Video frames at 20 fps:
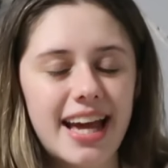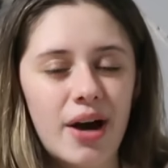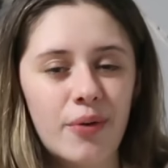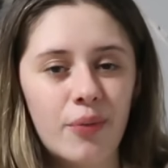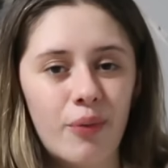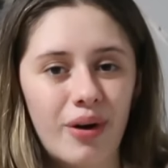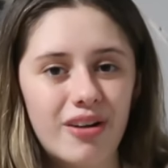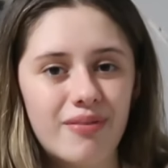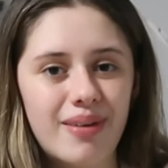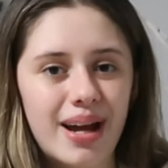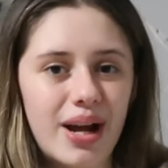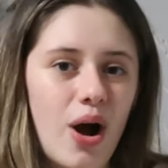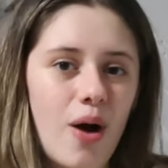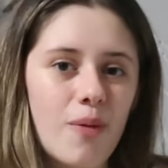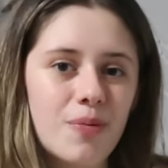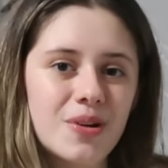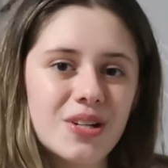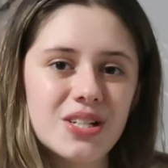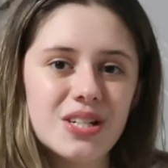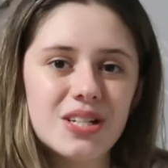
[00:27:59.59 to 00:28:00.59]
at one of my
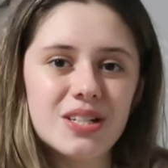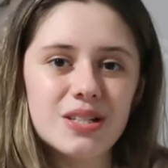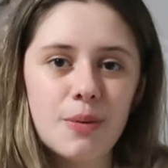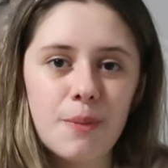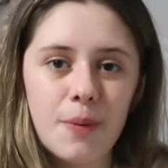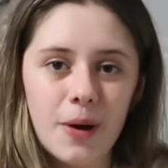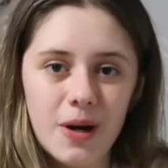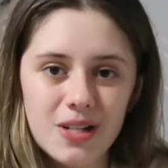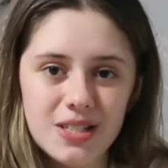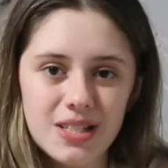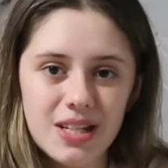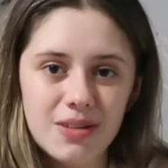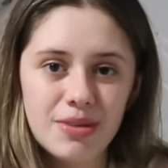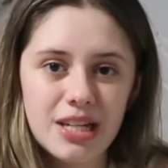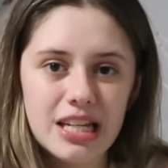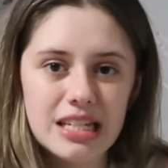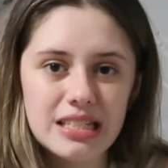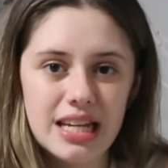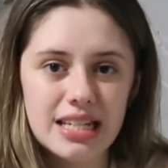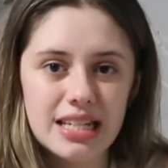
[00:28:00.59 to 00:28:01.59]
competitions in person because